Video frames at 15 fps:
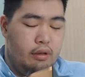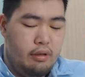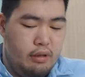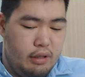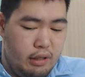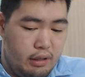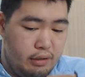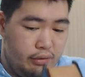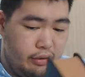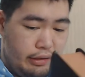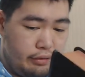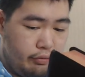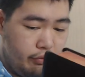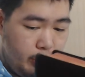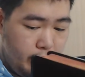the
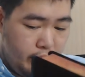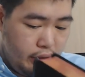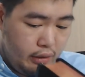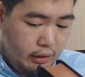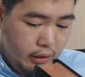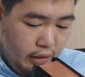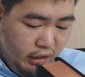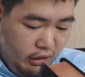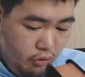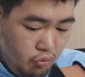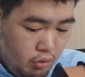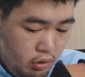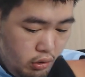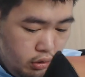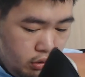six ribbons there,
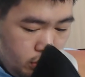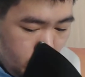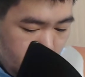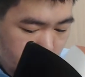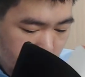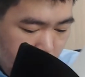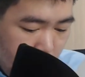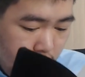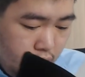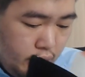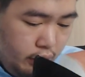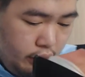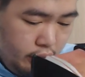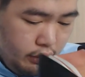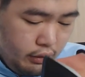
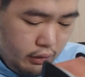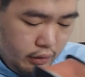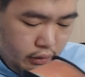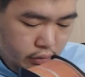and